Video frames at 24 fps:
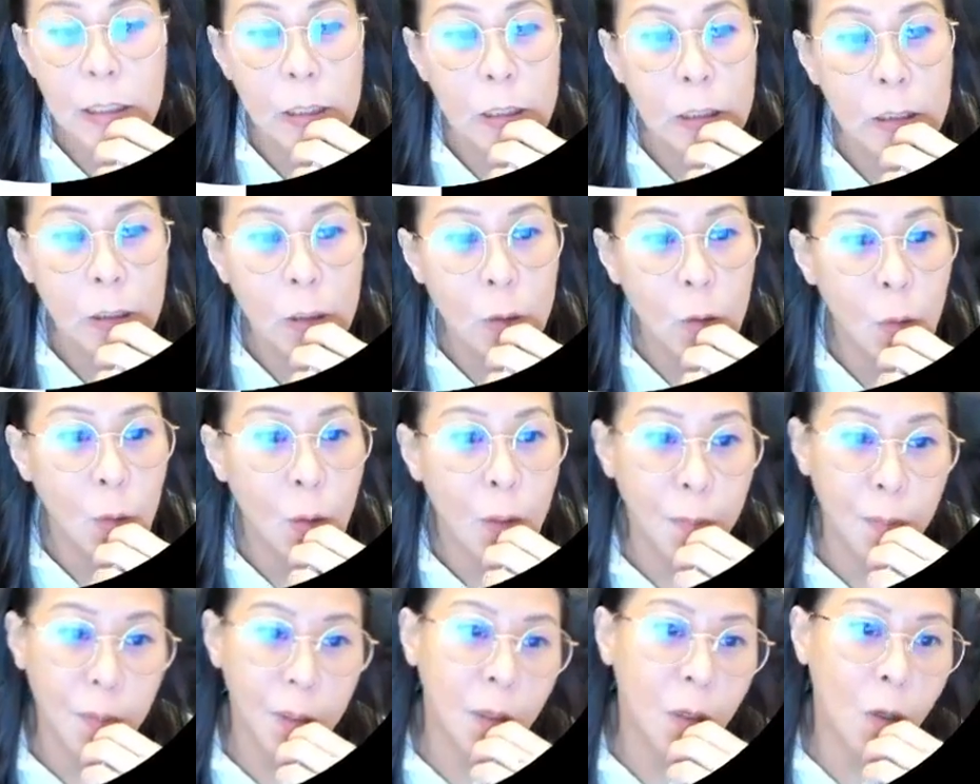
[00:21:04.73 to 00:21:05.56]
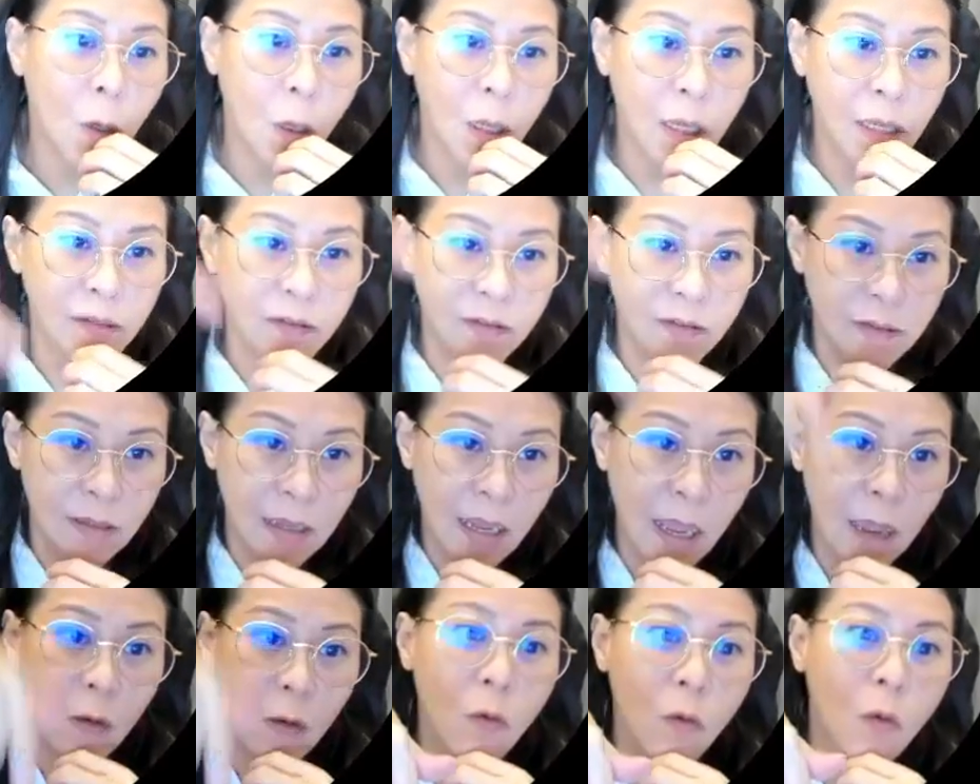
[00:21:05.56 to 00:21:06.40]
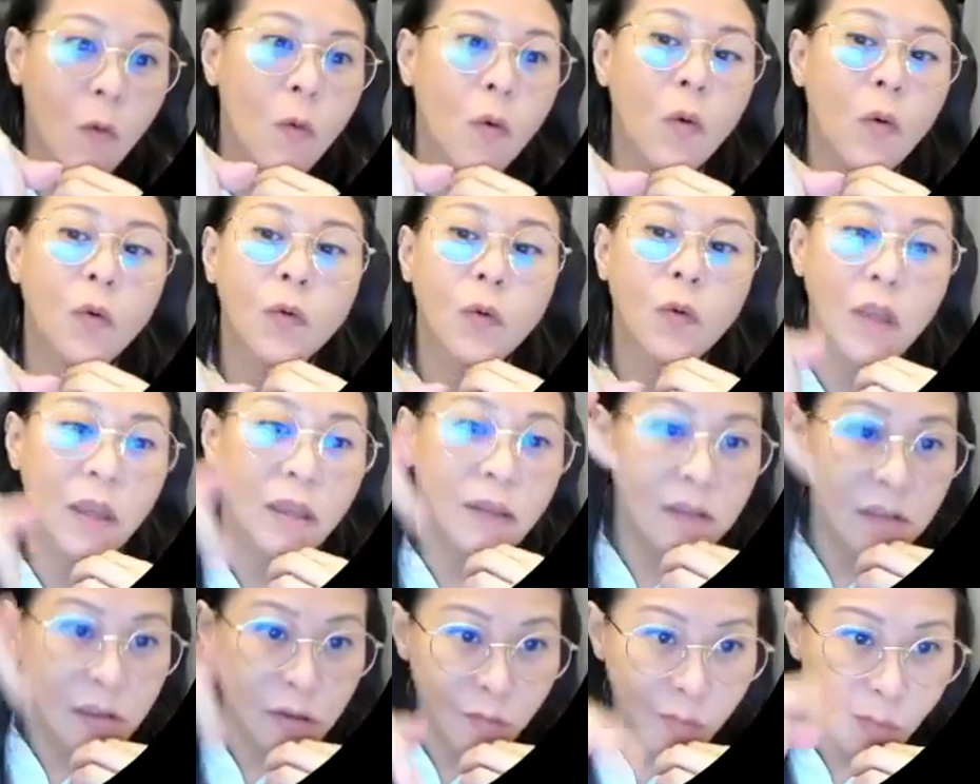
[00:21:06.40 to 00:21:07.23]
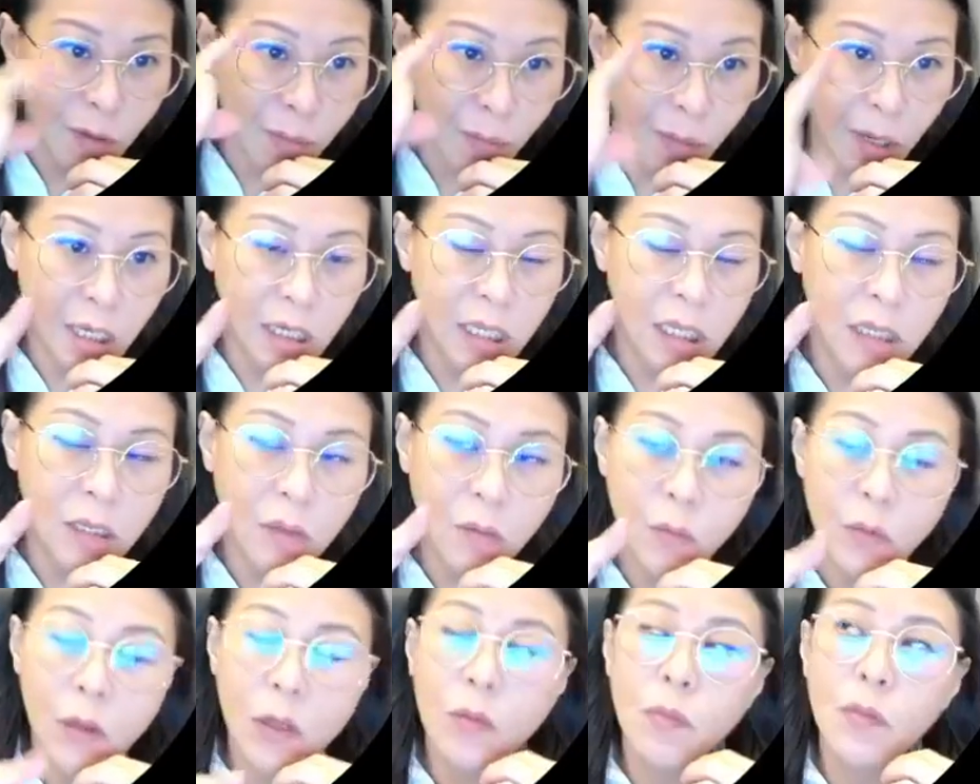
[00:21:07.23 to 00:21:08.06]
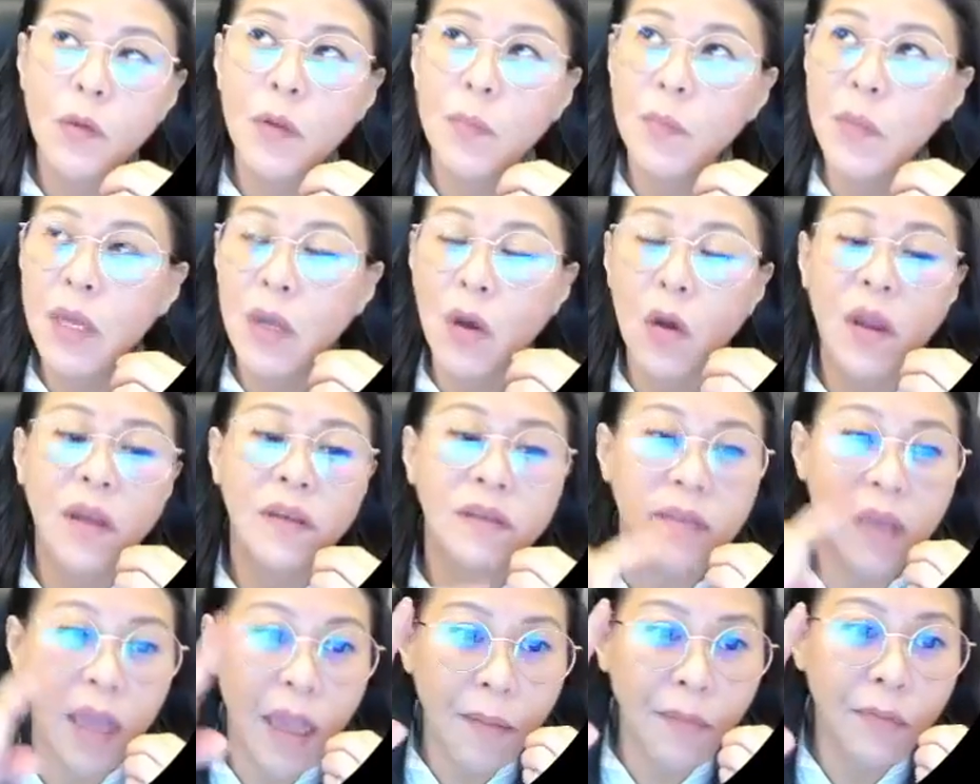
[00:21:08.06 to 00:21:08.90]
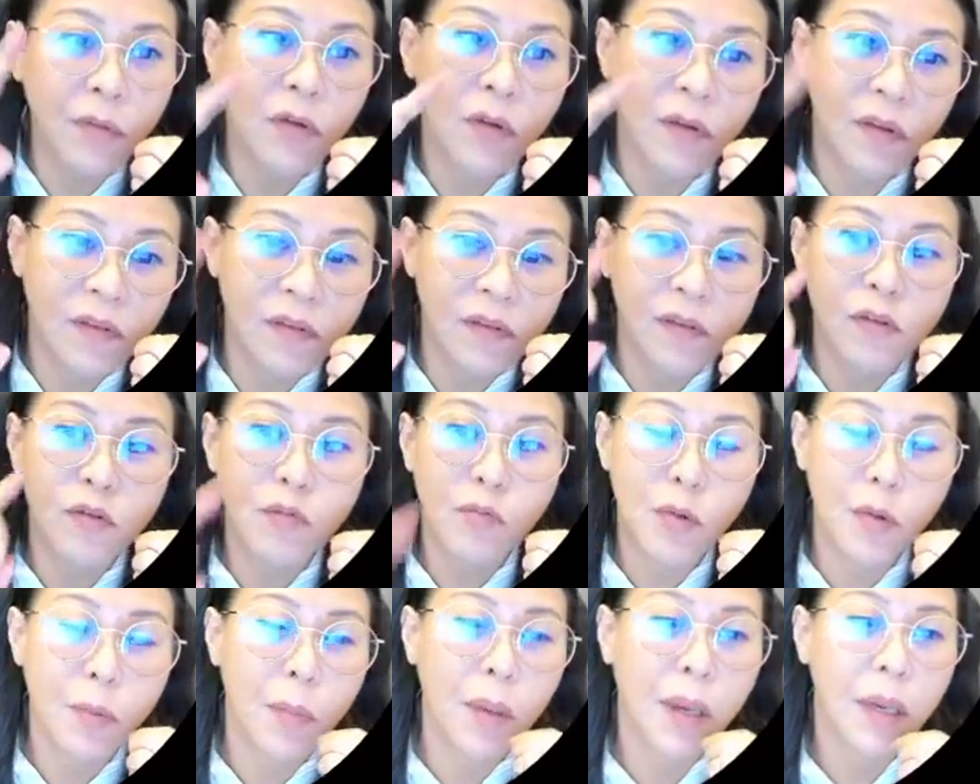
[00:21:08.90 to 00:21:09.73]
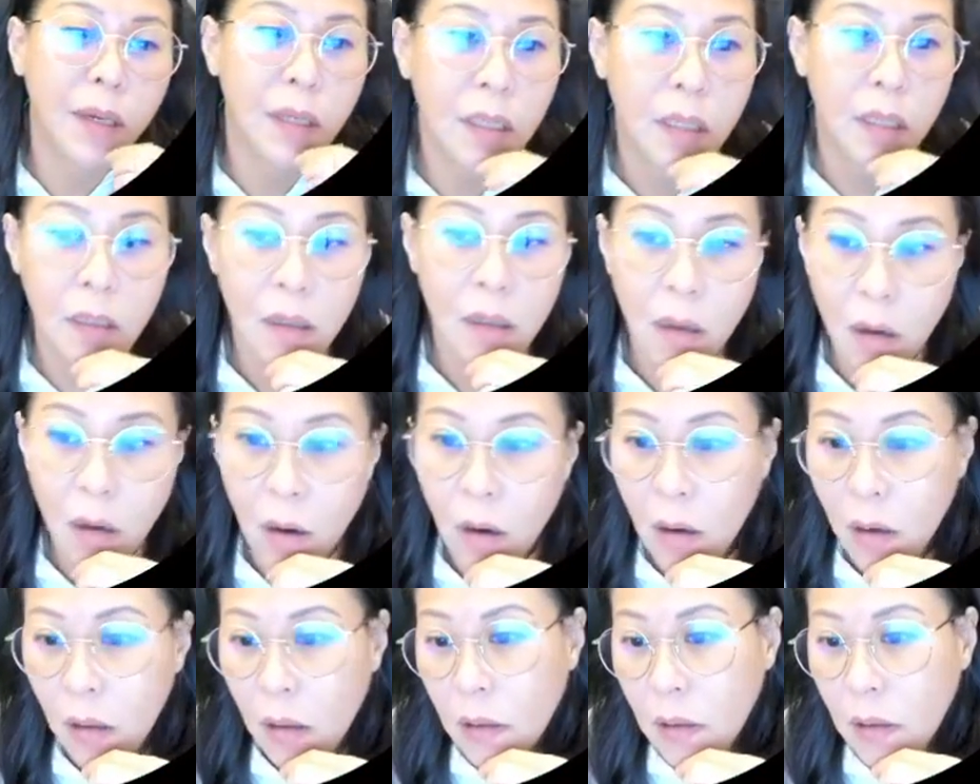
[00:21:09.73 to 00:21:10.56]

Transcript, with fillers: So when Bitcoin is down, you can still make money. When Bitcoin is up, you can still make money. Oh.